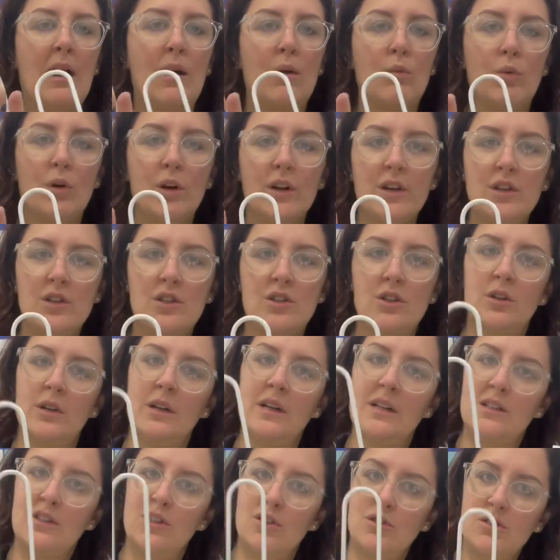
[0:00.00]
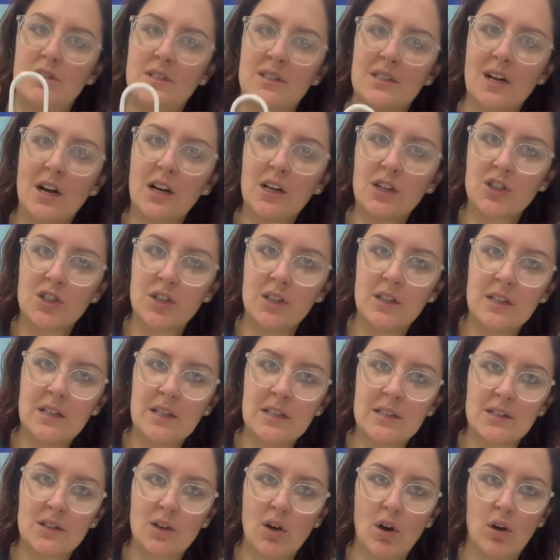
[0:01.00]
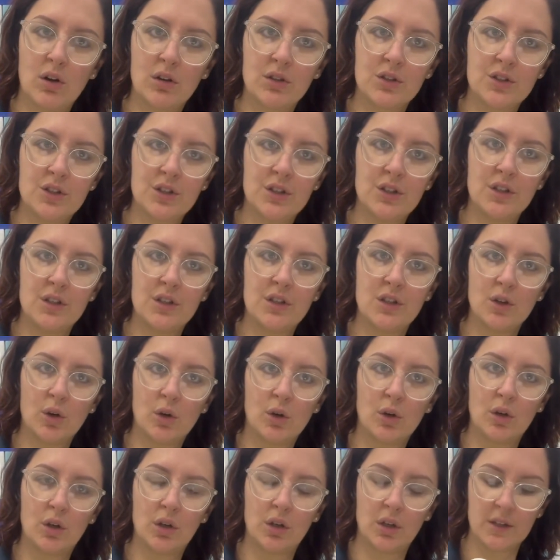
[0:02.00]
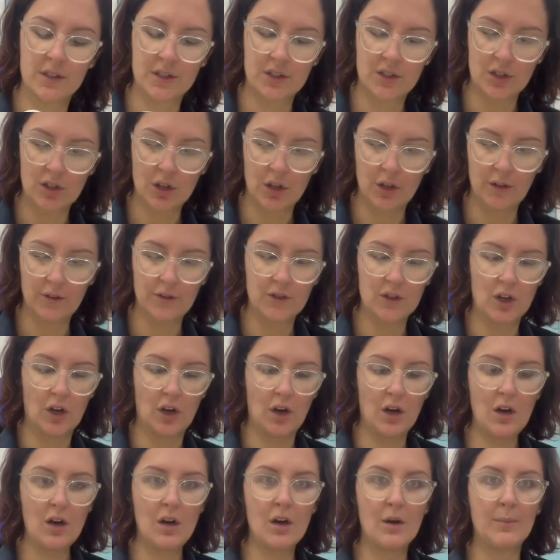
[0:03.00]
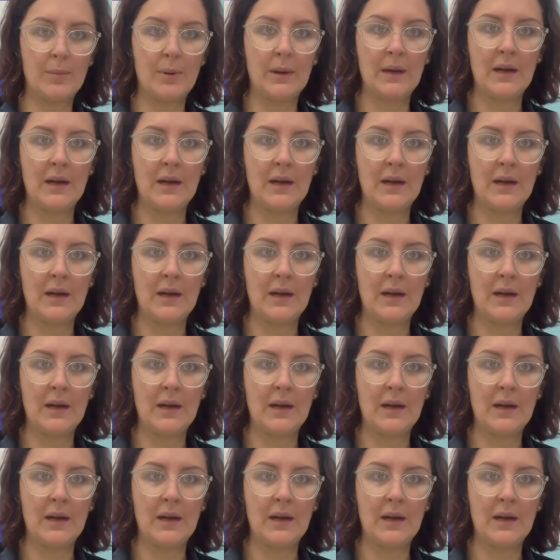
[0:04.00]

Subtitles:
What you do is you suction this onto your stovetop,